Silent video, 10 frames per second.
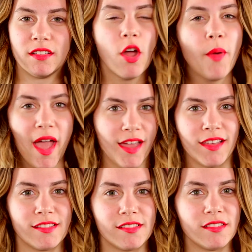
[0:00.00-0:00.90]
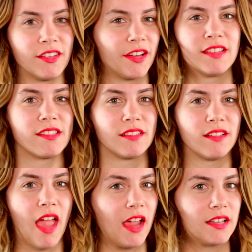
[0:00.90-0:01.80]
No eggs. There isn't
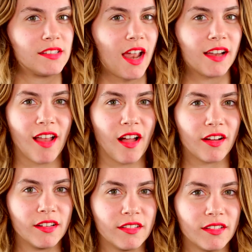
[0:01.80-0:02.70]
eggs in eggnog.